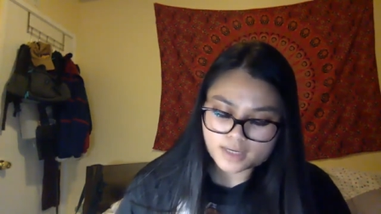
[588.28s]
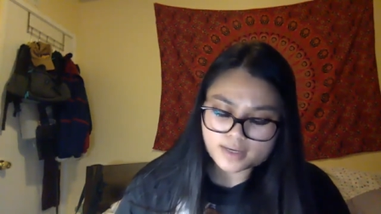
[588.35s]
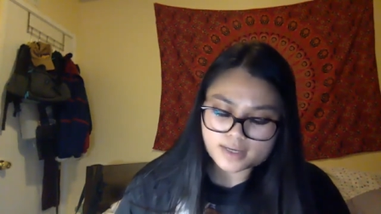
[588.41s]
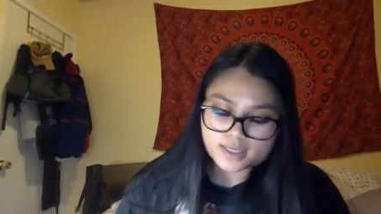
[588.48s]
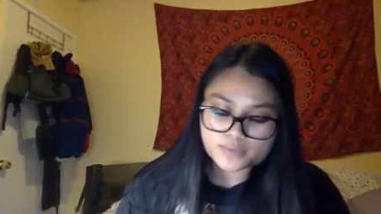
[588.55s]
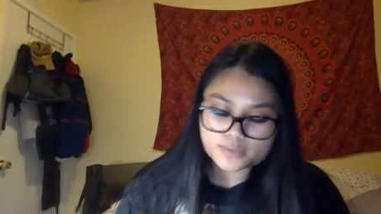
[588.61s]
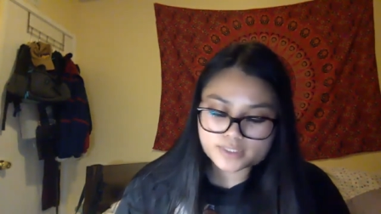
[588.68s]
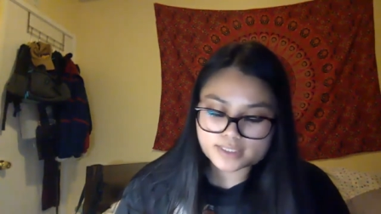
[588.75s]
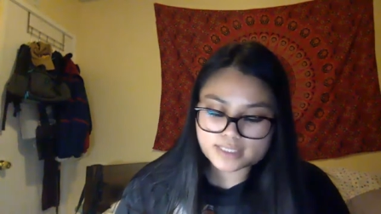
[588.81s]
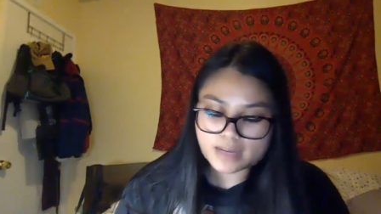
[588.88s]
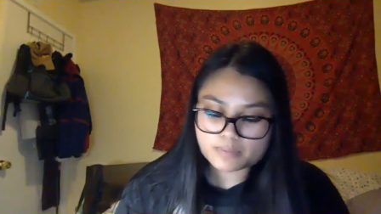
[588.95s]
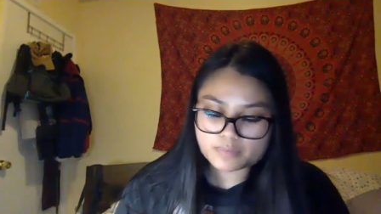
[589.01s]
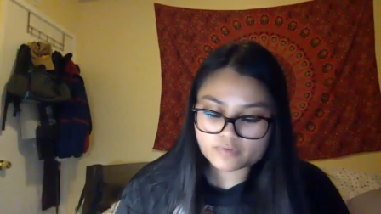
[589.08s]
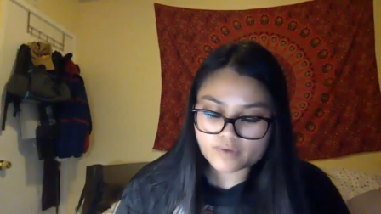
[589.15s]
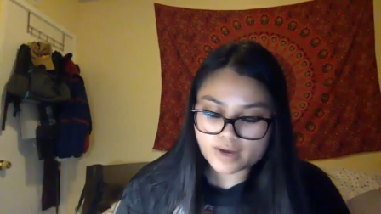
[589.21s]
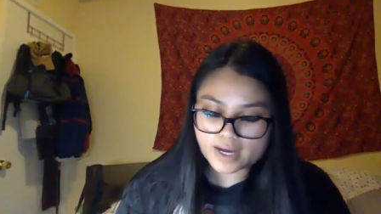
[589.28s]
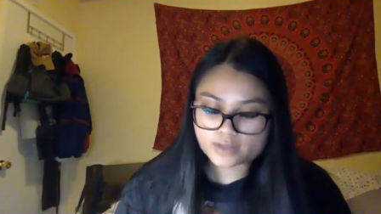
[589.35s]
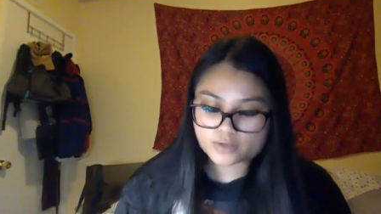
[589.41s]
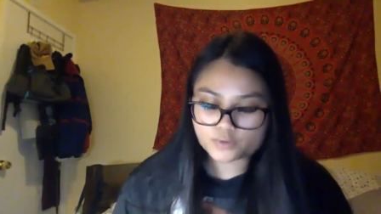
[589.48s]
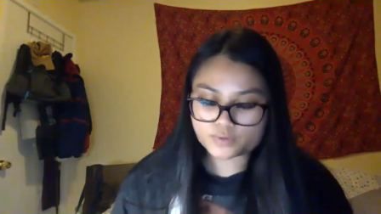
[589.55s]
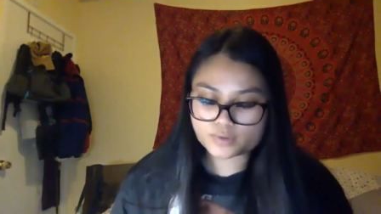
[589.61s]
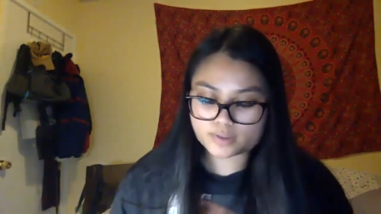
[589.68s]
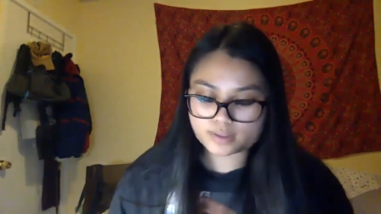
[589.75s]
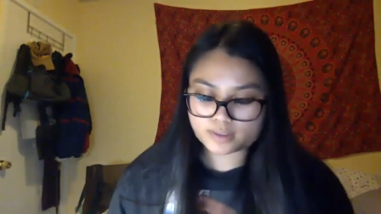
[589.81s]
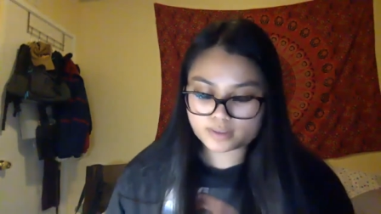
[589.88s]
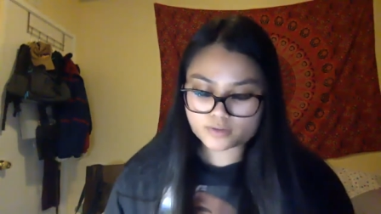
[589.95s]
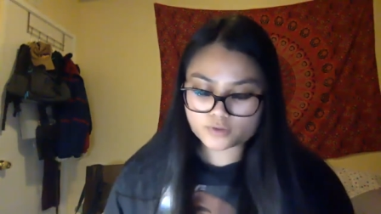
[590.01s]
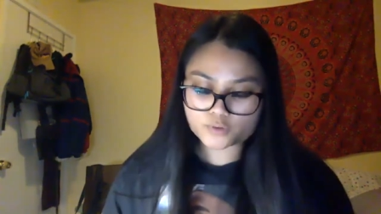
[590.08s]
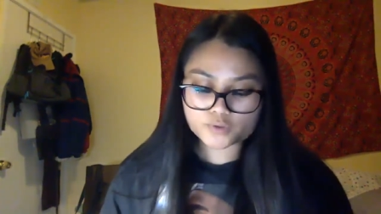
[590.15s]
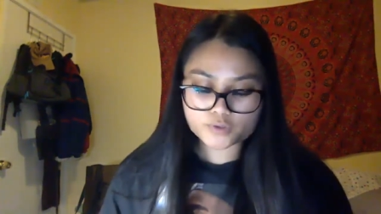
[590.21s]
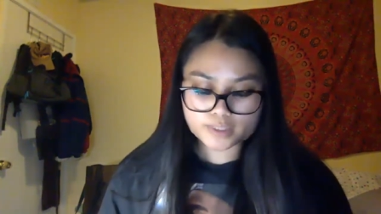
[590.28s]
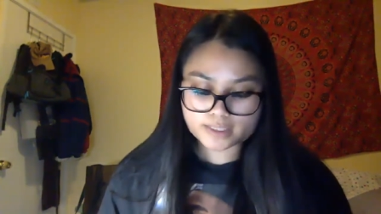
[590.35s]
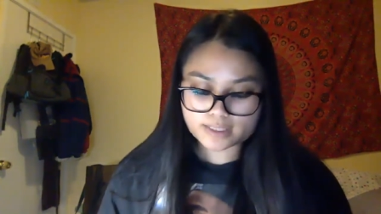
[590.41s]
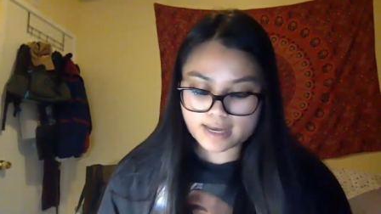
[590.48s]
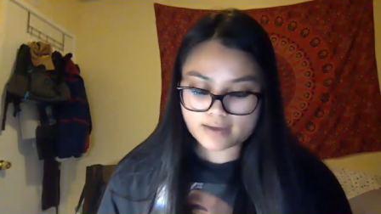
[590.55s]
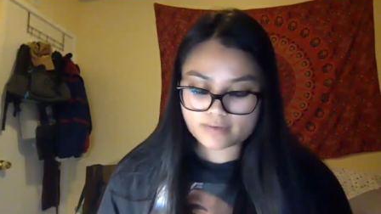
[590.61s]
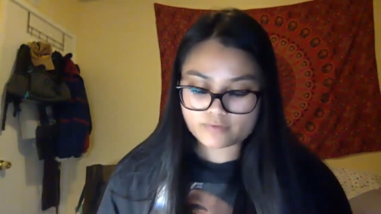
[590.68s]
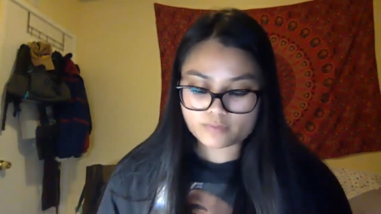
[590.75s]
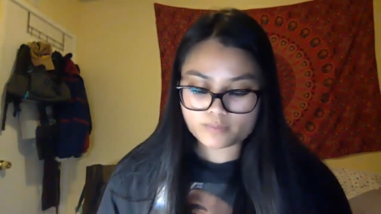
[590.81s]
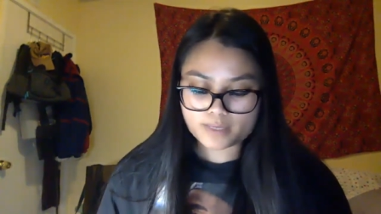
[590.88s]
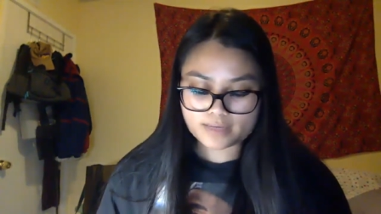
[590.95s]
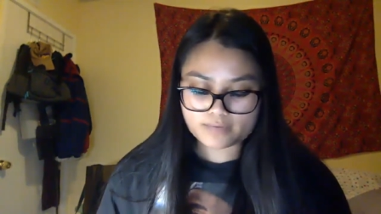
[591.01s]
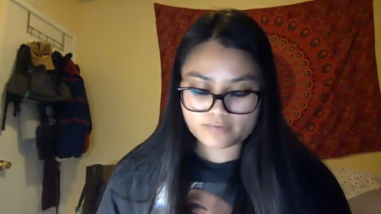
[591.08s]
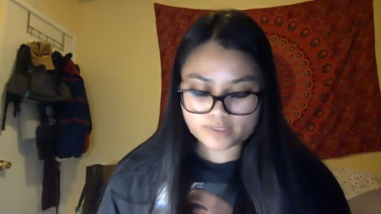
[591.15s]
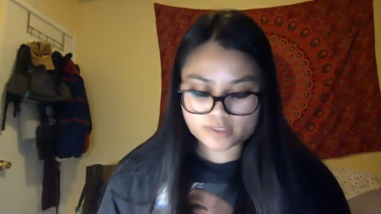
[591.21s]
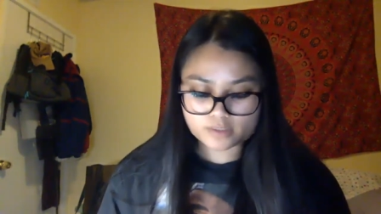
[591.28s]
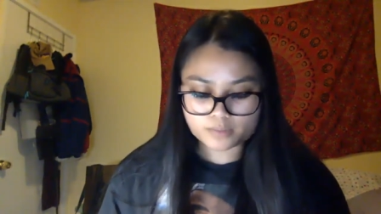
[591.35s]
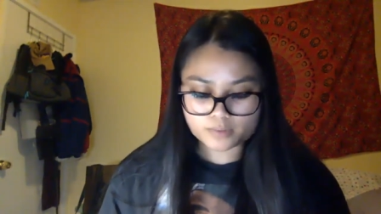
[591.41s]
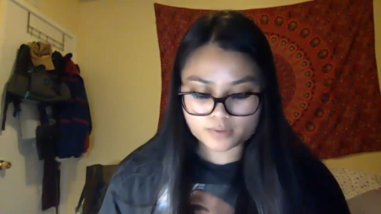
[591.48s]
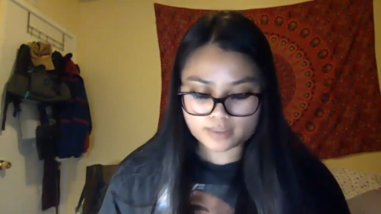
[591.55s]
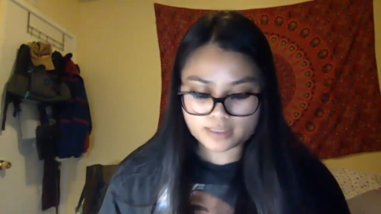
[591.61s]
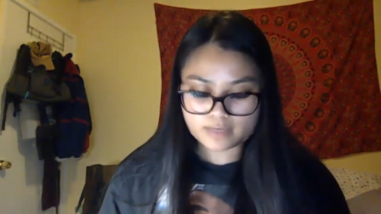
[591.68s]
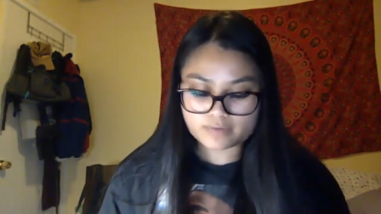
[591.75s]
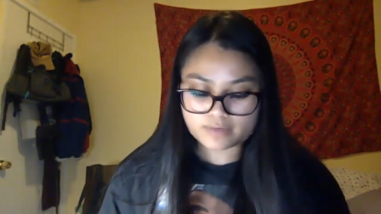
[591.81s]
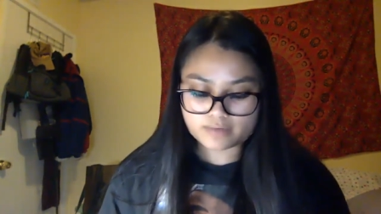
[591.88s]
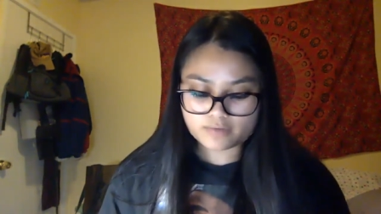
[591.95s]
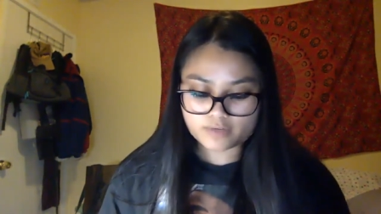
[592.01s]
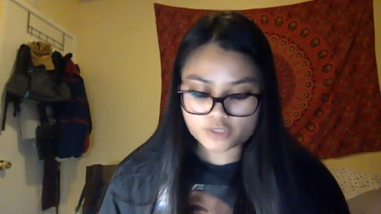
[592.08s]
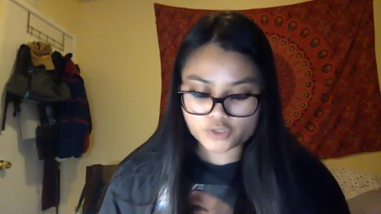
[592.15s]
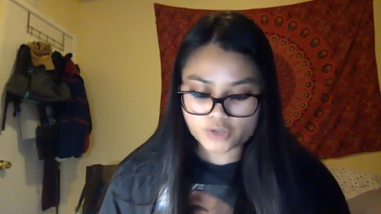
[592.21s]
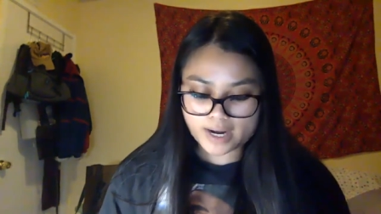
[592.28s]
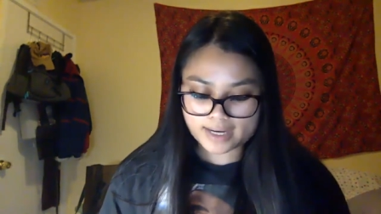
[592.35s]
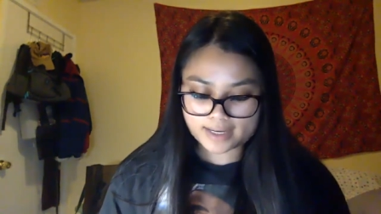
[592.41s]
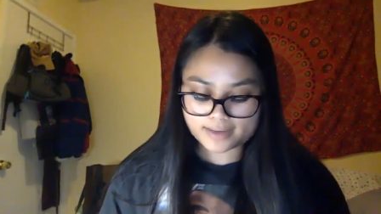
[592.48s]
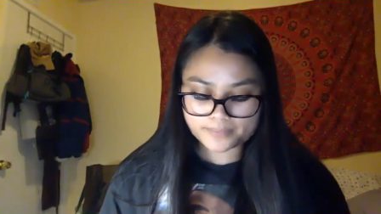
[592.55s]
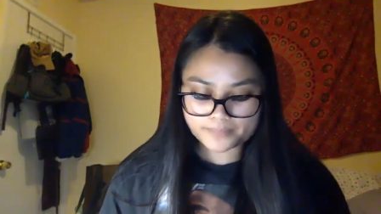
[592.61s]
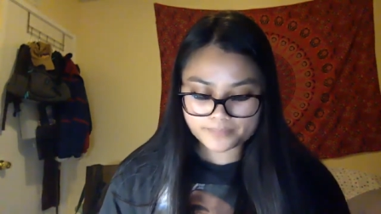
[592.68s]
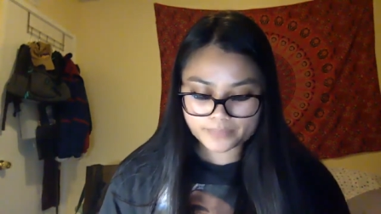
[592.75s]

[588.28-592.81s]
He was the type of guy who could who couldn't ever be invisible, even if he tried.